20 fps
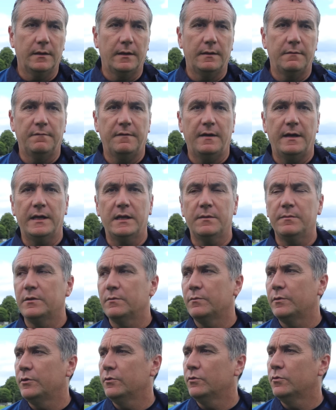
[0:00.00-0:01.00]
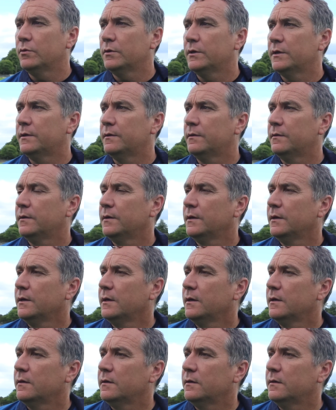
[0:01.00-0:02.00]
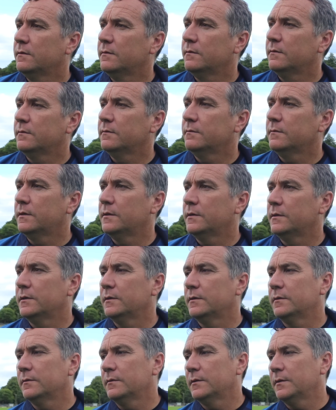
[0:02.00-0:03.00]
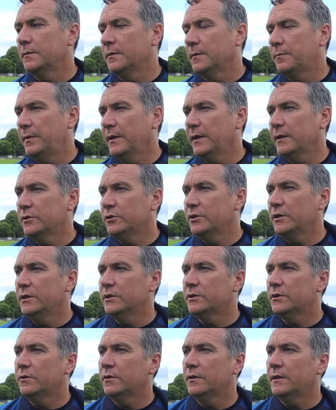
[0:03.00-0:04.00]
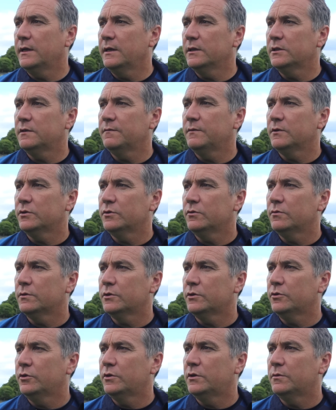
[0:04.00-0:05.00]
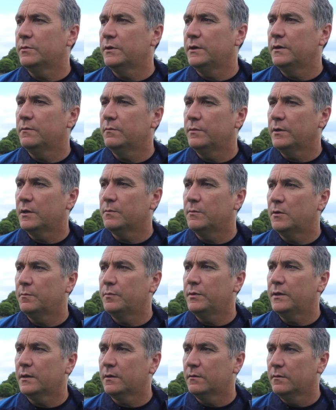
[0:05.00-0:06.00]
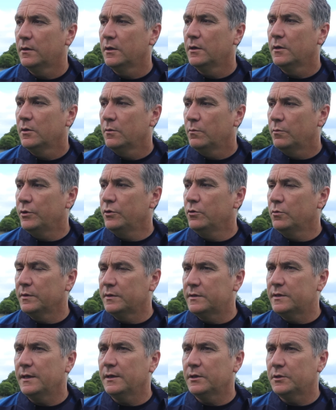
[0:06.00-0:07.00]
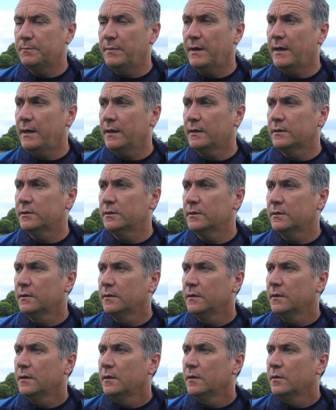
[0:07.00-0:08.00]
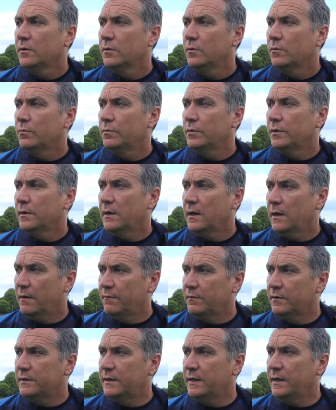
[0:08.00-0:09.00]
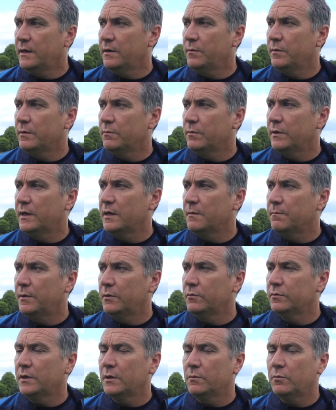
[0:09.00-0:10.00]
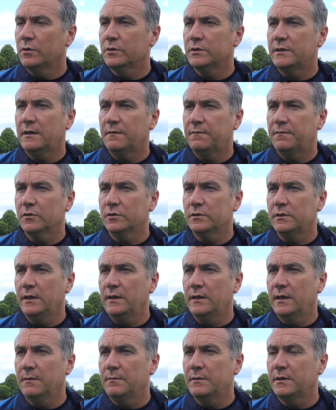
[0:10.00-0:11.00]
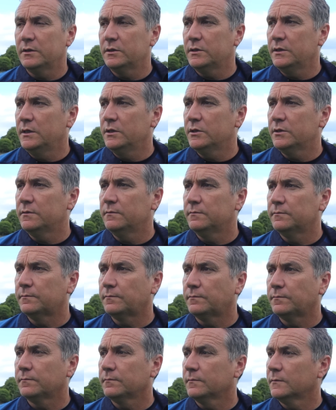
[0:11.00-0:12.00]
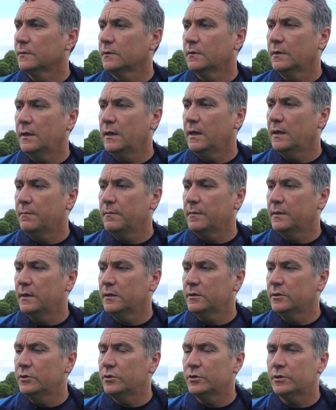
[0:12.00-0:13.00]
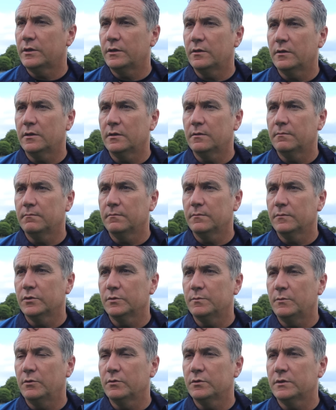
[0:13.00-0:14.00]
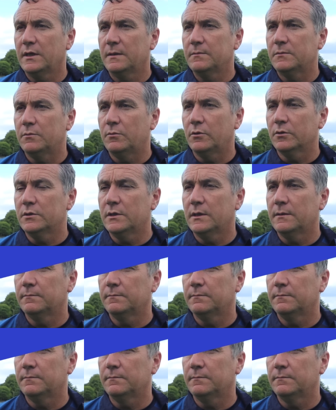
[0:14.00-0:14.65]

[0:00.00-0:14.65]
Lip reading: environment, we know the pitches and all the rest of it, so it's good that we come up here, we know what to expect. Every day we keep building towards that first league game of the season, and this is just another small step towards